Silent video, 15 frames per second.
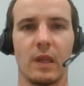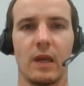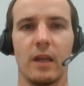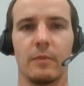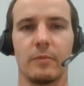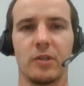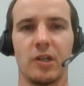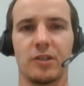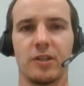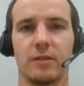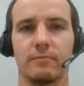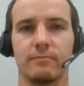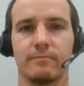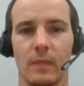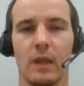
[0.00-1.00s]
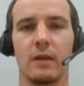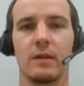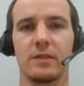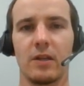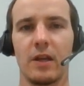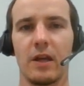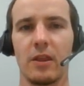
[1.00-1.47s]
And I'm checked in.
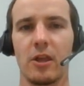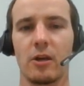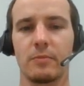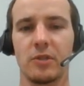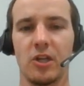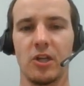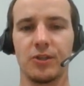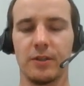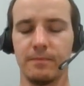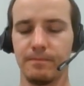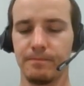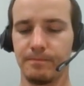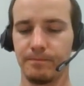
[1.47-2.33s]
So now that I'm checked in,